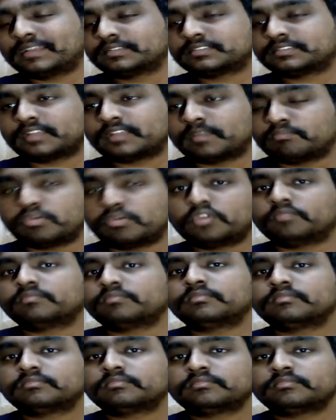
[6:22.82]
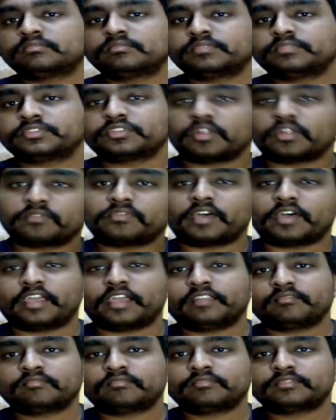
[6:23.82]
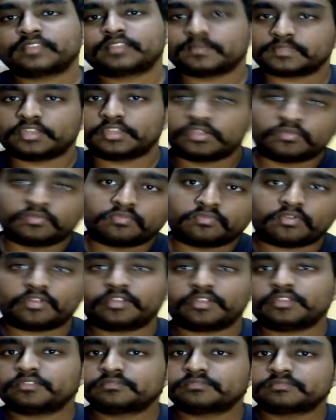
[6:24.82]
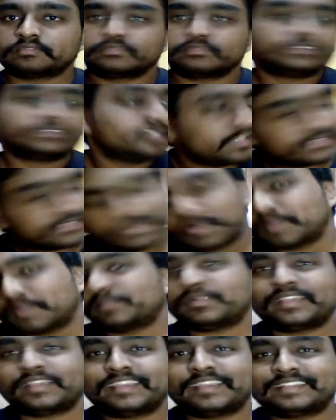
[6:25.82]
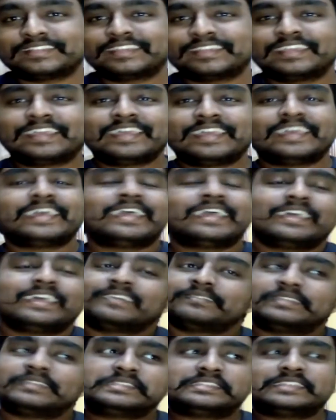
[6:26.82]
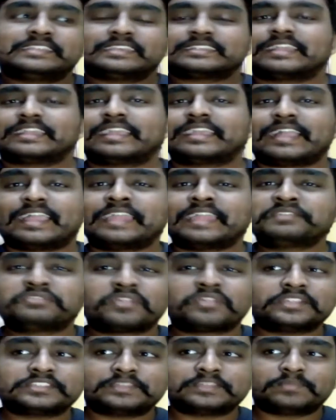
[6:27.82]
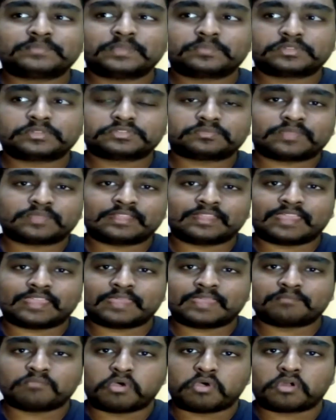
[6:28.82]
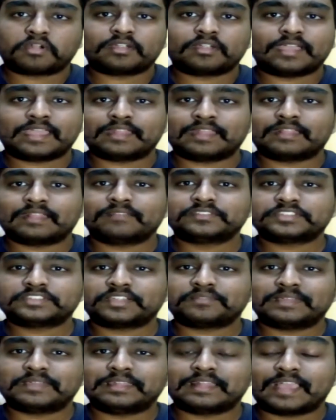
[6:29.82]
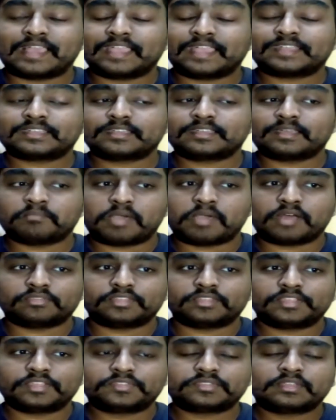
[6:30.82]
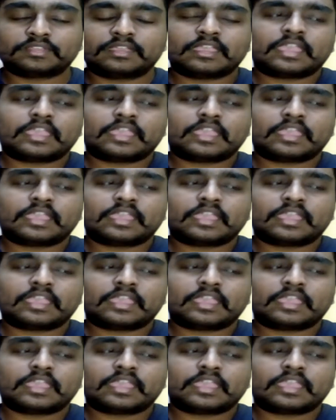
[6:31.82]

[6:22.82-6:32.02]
And it's like boom, it's not fine. Something new for you. Just go and play it. It's just like encouraging people to play the game more, and which I really like about this.